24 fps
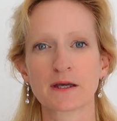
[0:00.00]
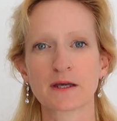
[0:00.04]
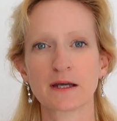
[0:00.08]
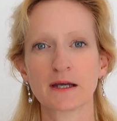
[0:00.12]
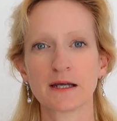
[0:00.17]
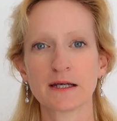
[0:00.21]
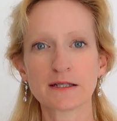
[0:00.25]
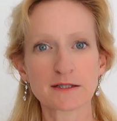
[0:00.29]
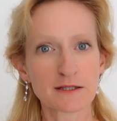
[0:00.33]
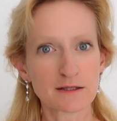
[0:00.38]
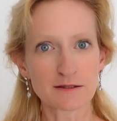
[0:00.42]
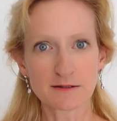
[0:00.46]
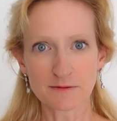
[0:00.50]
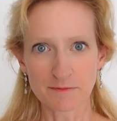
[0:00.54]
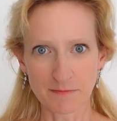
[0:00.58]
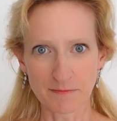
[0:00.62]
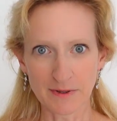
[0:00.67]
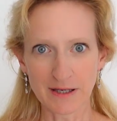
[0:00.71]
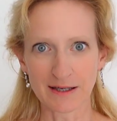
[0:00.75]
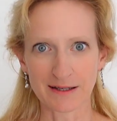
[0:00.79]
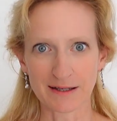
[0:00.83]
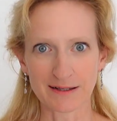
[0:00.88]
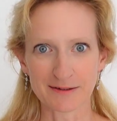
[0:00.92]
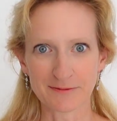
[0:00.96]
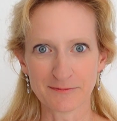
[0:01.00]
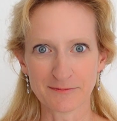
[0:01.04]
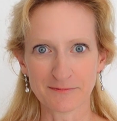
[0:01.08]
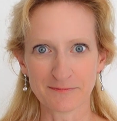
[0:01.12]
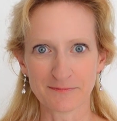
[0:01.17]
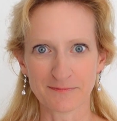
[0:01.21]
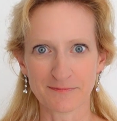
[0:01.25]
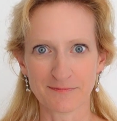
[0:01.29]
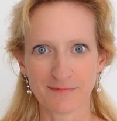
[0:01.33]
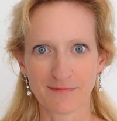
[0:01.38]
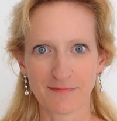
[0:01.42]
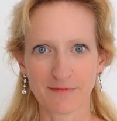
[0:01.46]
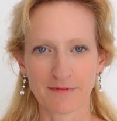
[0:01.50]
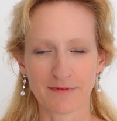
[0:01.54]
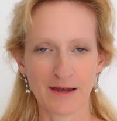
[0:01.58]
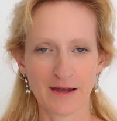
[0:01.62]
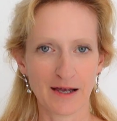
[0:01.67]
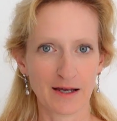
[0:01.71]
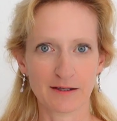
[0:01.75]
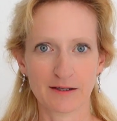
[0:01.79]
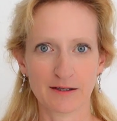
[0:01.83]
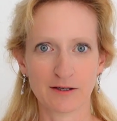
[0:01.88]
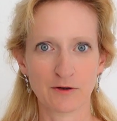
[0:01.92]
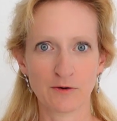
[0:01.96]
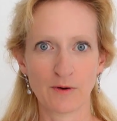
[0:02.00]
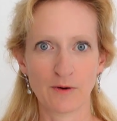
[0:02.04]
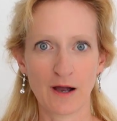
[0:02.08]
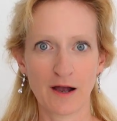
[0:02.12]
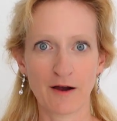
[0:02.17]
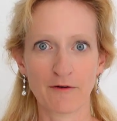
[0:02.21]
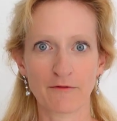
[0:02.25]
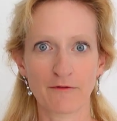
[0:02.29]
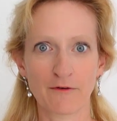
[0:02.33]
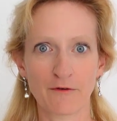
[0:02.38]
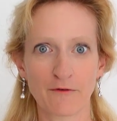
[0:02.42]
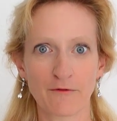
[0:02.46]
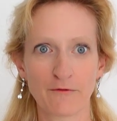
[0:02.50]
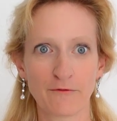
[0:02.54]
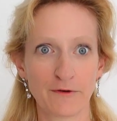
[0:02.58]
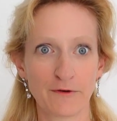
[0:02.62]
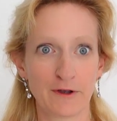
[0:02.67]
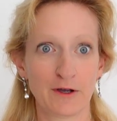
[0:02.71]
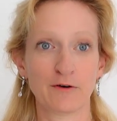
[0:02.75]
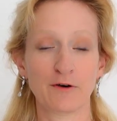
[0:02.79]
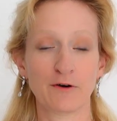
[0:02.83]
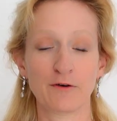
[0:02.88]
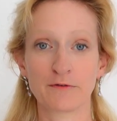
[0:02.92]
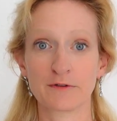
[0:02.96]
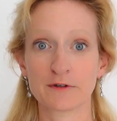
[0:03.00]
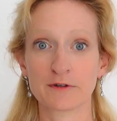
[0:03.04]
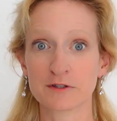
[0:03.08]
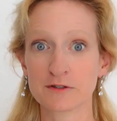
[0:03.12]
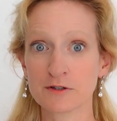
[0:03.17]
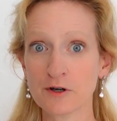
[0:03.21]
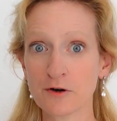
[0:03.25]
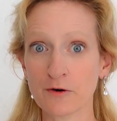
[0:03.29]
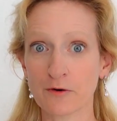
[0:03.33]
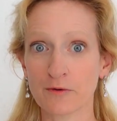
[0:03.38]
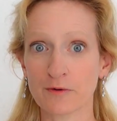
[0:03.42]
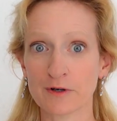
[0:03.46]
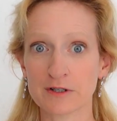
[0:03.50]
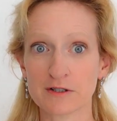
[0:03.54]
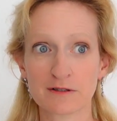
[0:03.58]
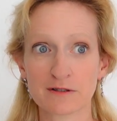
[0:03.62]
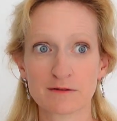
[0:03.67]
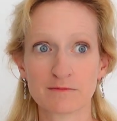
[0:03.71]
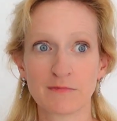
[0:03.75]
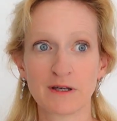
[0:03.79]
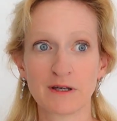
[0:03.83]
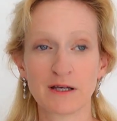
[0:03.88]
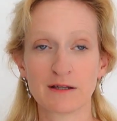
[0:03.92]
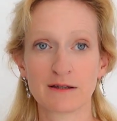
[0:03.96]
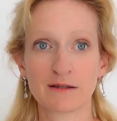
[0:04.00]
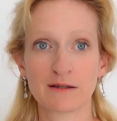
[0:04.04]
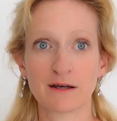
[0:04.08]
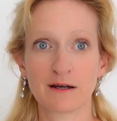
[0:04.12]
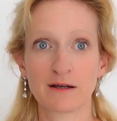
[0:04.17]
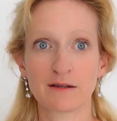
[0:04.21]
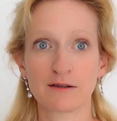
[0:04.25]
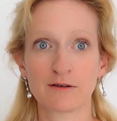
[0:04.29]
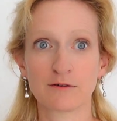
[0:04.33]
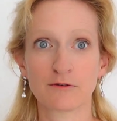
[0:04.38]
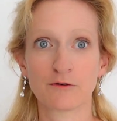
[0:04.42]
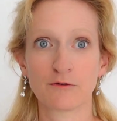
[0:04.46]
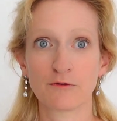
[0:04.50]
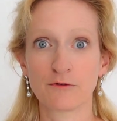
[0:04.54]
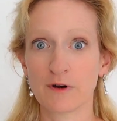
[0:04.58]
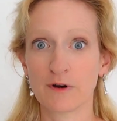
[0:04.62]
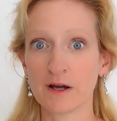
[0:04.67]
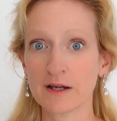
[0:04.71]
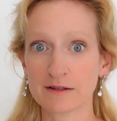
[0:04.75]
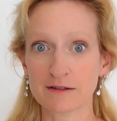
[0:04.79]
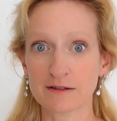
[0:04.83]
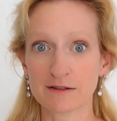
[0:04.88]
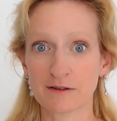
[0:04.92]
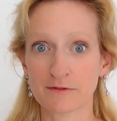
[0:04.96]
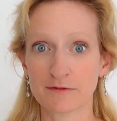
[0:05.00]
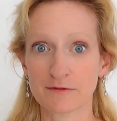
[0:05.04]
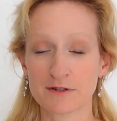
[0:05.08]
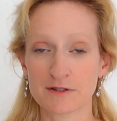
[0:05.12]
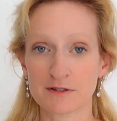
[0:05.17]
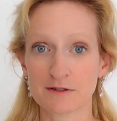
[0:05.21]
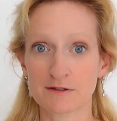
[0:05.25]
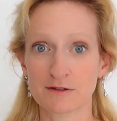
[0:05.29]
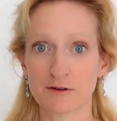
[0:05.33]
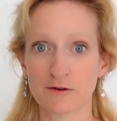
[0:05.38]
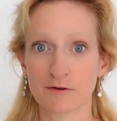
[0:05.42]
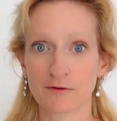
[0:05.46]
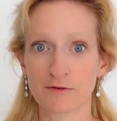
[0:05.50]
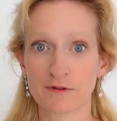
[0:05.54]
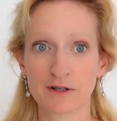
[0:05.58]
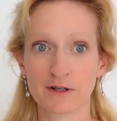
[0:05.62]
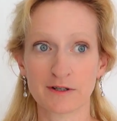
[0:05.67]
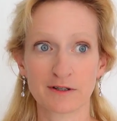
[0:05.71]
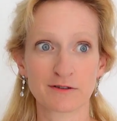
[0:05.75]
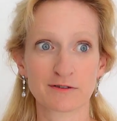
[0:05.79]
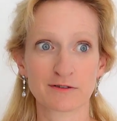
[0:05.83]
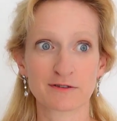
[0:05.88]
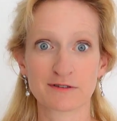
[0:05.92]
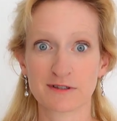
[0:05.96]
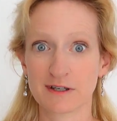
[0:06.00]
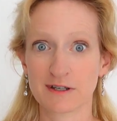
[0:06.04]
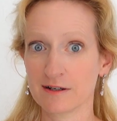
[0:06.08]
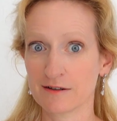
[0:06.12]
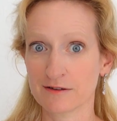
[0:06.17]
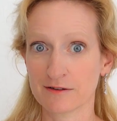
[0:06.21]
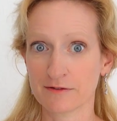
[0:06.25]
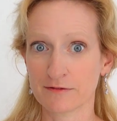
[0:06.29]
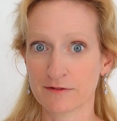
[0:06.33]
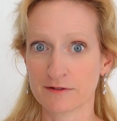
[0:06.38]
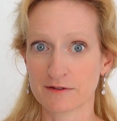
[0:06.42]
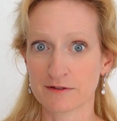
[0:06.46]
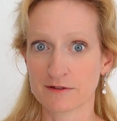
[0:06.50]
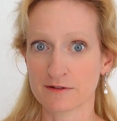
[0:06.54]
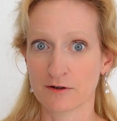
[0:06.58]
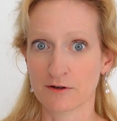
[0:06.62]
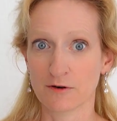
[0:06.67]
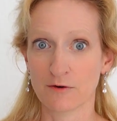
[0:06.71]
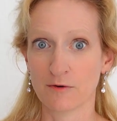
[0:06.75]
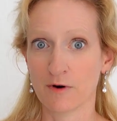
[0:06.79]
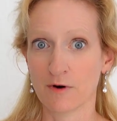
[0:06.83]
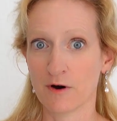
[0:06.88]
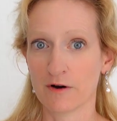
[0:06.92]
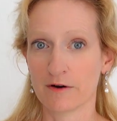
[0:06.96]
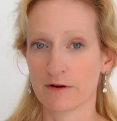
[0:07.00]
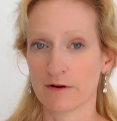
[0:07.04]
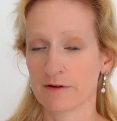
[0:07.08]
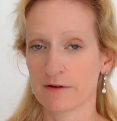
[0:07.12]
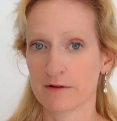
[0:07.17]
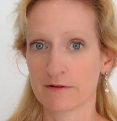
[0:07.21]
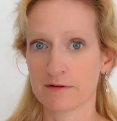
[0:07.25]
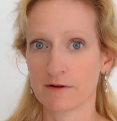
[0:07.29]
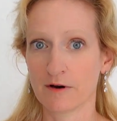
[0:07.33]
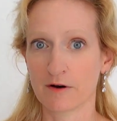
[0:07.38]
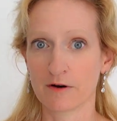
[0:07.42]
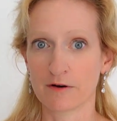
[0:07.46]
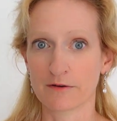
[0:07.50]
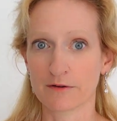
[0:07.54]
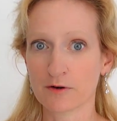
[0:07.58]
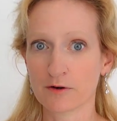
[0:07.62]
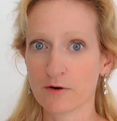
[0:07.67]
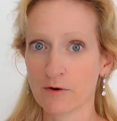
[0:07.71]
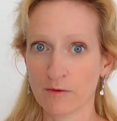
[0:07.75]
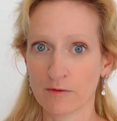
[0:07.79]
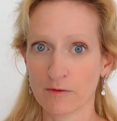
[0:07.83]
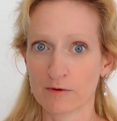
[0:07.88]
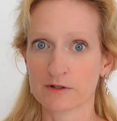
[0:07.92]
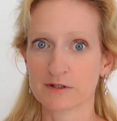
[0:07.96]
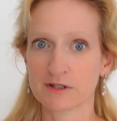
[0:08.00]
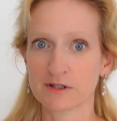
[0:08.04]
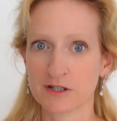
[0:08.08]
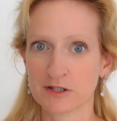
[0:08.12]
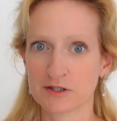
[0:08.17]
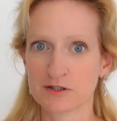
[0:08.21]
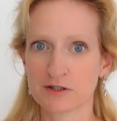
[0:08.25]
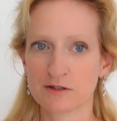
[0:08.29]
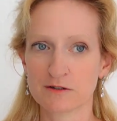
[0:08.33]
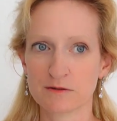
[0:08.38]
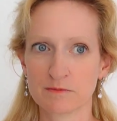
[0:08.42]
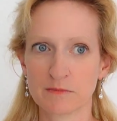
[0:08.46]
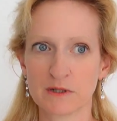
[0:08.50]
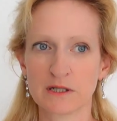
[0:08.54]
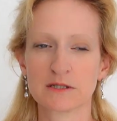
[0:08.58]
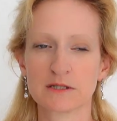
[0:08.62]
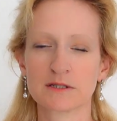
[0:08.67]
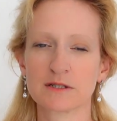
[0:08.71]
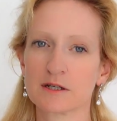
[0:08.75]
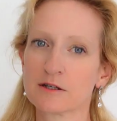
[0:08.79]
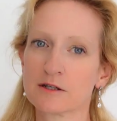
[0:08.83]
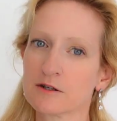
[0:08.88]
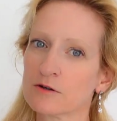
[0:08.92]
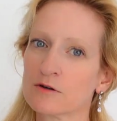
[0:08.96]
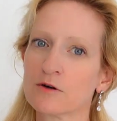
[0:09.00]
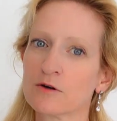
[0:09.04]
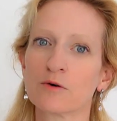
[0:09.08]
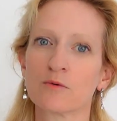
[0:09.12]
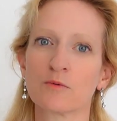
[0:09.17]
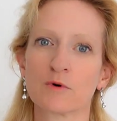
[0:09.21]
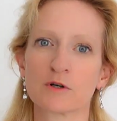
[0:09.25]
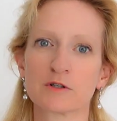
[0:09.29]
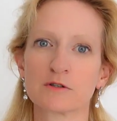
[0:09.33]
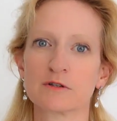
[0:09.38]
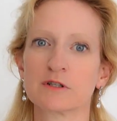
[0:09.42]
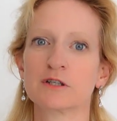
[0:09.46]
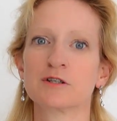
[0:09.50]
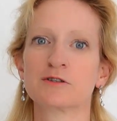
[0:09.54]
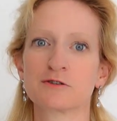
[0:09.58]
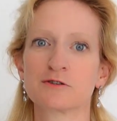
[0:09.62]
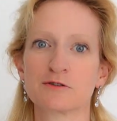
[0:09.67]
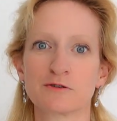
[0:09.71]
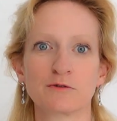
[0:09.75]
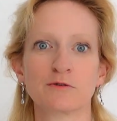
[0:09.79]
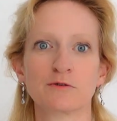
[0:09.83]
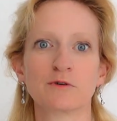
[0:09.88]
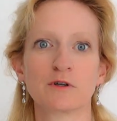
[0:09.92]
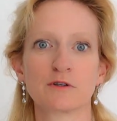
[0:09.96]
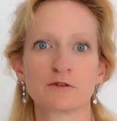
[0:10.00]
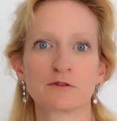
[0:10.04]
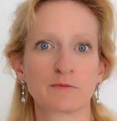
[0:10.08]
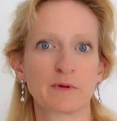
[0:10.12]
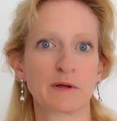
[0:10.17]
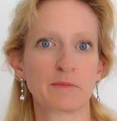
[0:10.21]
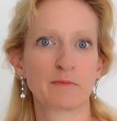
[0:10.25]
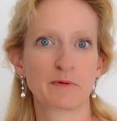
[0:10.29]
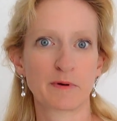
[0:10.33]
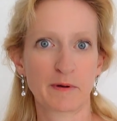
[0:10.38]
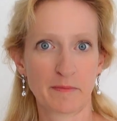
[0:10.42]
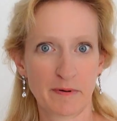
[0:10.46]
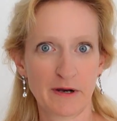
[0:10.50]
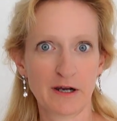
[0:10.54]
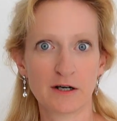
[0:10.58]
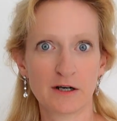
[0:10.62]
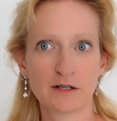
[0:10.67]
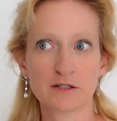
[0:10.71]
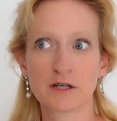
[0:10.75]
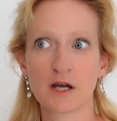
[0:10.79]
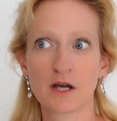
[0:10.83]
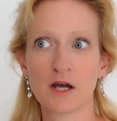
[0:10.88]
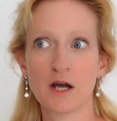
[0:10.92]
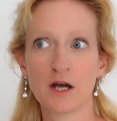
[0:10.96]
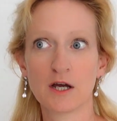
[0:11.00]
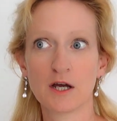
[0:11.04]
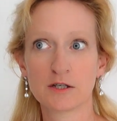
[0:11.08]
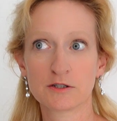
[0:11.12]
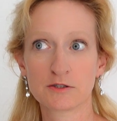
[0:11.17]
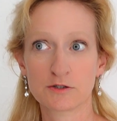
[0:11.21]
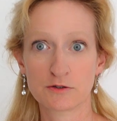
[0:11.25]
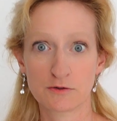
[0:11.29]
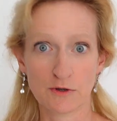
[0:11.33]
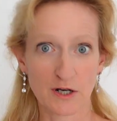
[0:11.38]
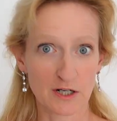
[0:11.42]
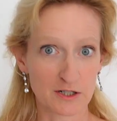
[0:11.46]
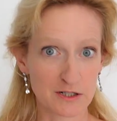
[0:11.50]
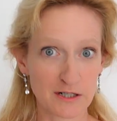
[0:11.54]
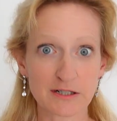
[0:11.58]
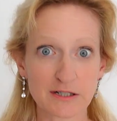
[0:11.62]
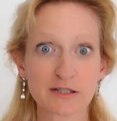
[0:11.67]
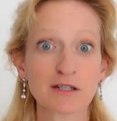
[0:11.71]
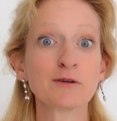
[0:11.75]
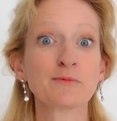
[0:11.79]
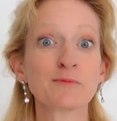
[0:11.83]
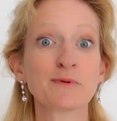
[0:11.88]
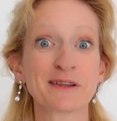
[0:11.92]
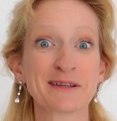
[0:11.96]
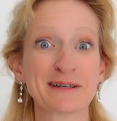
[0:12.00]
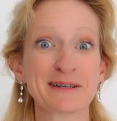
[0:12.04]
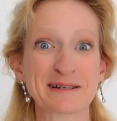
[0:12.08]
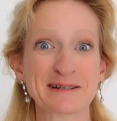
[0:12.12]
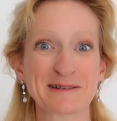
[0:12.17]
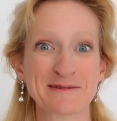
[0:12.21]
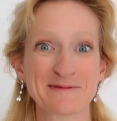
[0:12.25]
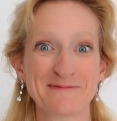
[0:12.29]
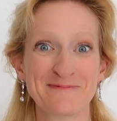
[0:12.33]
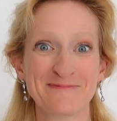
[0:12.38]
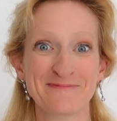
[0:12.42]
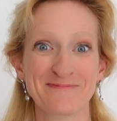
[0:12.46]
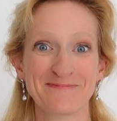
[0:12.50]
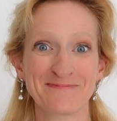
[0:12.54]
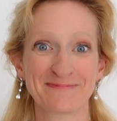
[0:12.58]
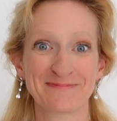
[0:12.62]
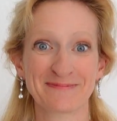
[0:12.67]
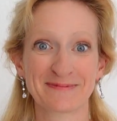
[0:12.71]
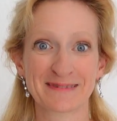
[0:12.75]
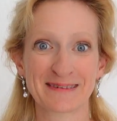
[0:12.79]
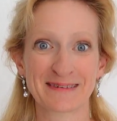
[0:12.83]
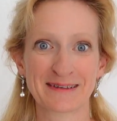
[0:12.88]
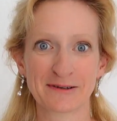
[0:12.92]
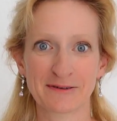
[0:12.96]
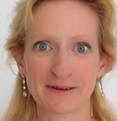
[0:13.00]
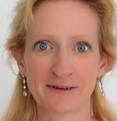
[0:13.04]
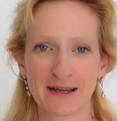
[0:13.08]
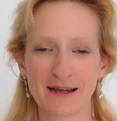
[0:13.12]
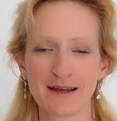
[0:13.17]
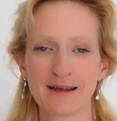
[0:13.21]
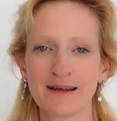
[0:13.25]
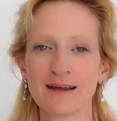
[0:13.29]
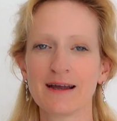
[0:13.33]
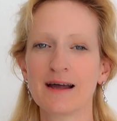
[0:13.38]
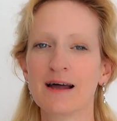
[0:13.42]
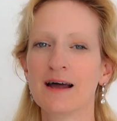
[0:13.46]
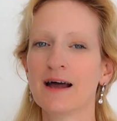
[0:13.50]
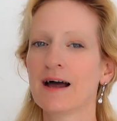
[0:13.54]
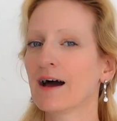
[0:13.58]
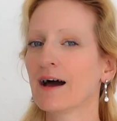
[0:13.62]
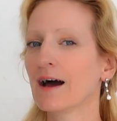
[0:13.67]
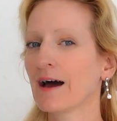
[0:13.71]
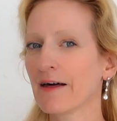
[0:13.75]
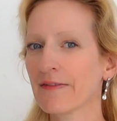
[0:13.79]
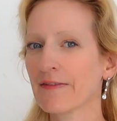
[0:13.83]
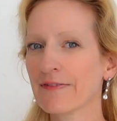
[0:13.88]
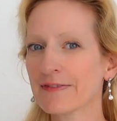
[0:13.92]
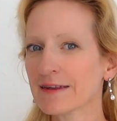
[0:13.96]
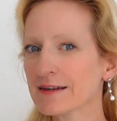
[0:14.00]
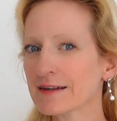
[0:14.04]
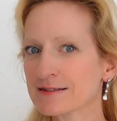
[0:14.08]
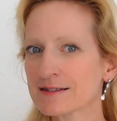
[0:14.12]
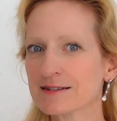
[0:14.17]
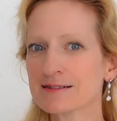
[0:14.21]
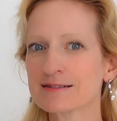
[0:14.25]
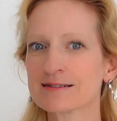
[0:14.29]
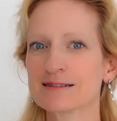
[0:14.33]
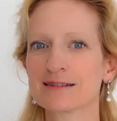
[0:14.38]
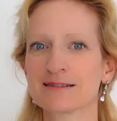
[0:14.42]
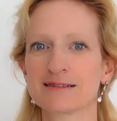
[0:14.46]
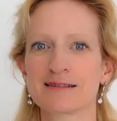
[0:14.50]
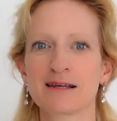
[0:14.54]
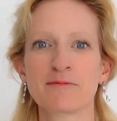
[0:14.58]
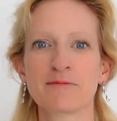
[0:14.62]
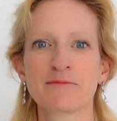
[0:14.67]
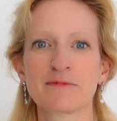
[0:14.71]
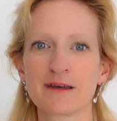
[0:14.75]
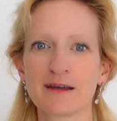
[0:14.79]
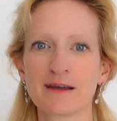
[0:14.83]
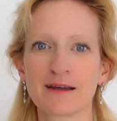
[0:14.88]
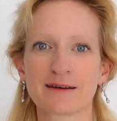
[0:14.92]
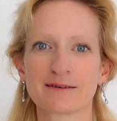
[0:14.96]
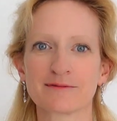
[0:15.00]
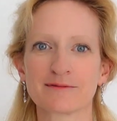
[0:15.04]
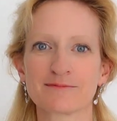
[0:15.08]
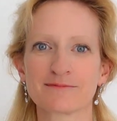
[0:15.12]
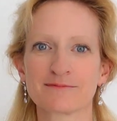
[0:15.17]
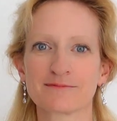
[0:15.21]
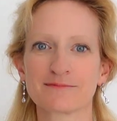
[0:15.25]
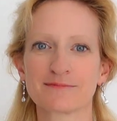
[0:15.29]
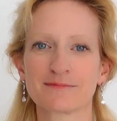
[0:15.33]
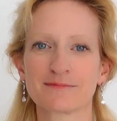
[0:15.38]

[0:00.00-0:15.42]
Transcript: It doesn't mean that you have fear of the snow. It doesn't mean that you're frightened of the snow, that you're scared of the snow or the cold. It just means that you know what you need to do to be prepared to actually deal with it. Okay? And this is the same thing.